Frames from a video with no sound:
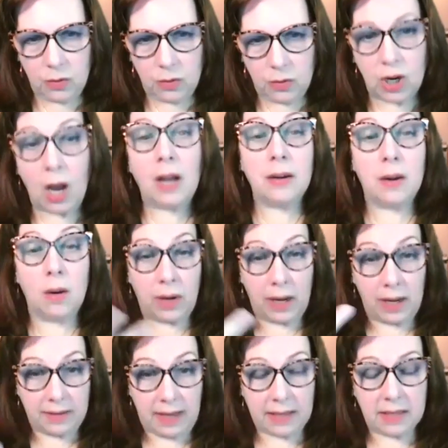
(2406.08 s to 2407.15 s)
John.
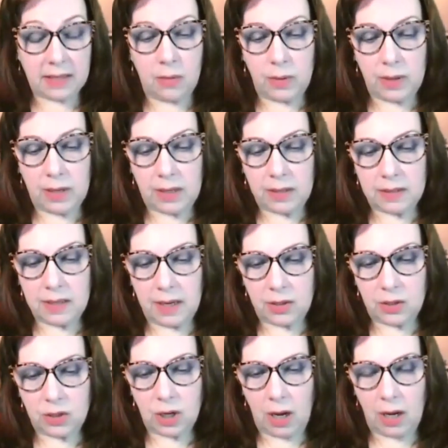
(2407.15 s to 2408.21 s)
Okay, that's how we can take
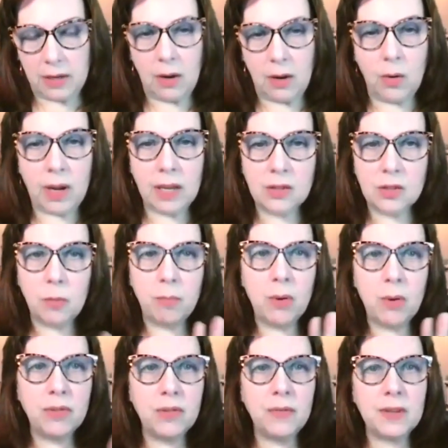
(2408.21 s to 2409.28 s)
John. Okay, so
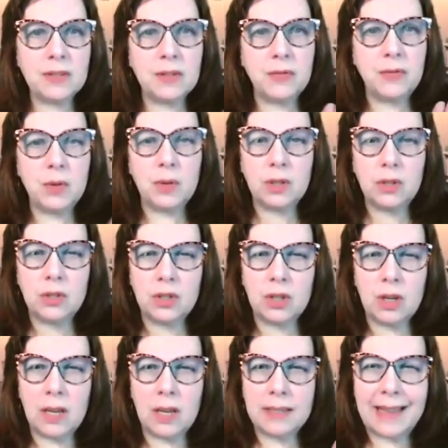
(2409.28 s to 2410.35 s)
both of us, if you can
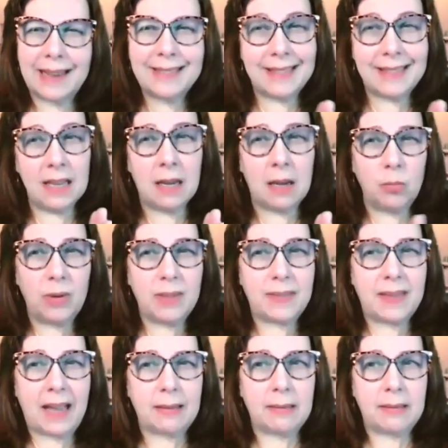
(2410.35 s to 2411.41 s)
just, I think I'm with
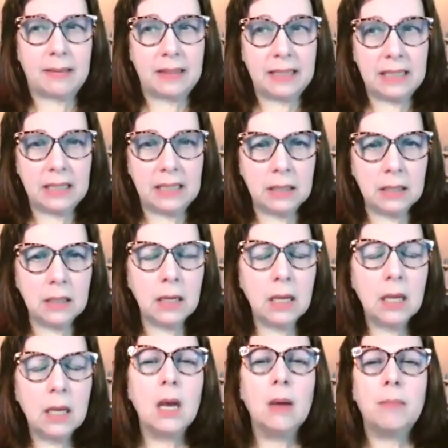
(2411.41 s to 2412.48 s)
Kathleen,
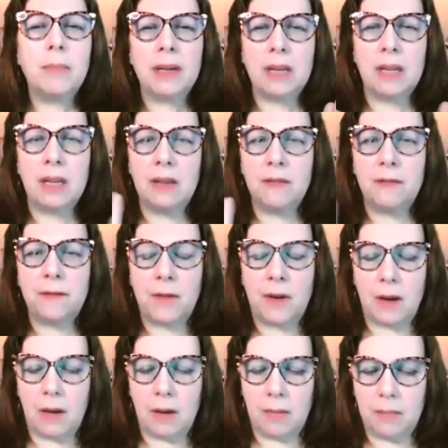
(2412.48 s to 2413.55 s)
but if,
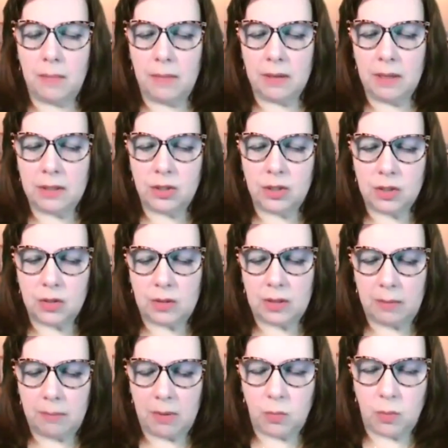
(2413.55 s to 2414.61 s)
let
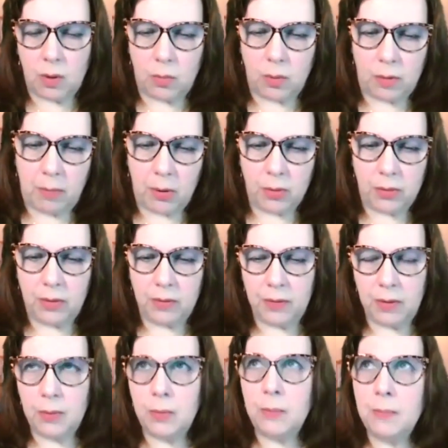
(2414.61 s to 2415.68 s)
me work with both of
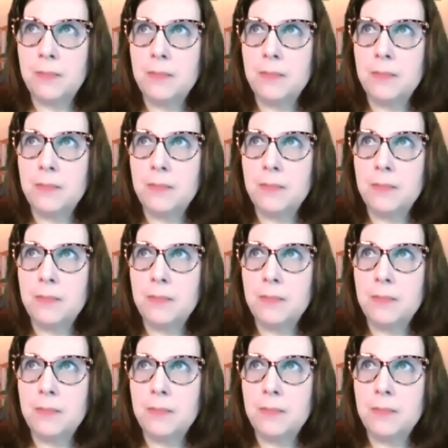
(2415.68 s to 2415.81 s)
you.